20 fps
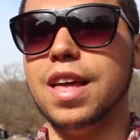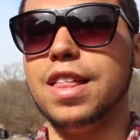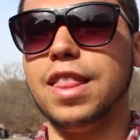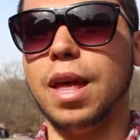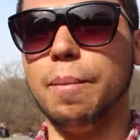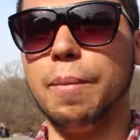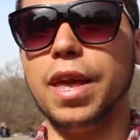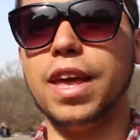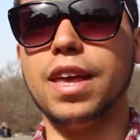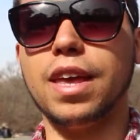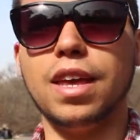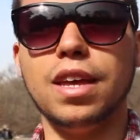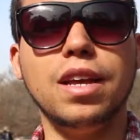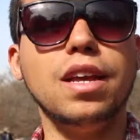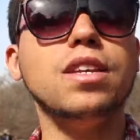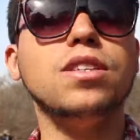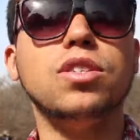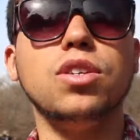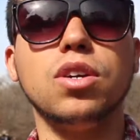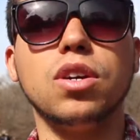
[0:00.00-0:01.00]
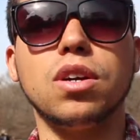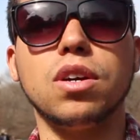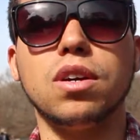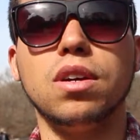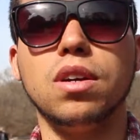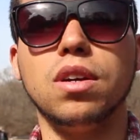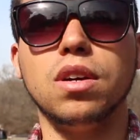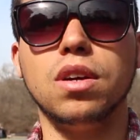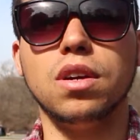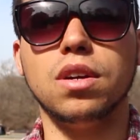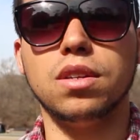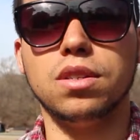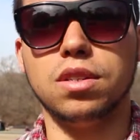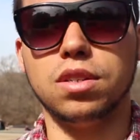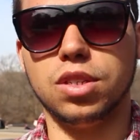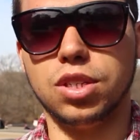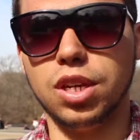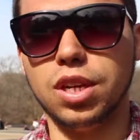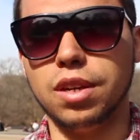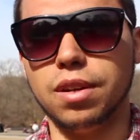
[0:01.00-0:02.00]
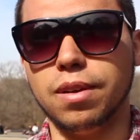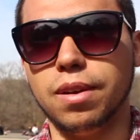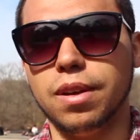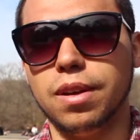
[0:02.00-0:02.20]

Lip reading: that make it easier to cheat.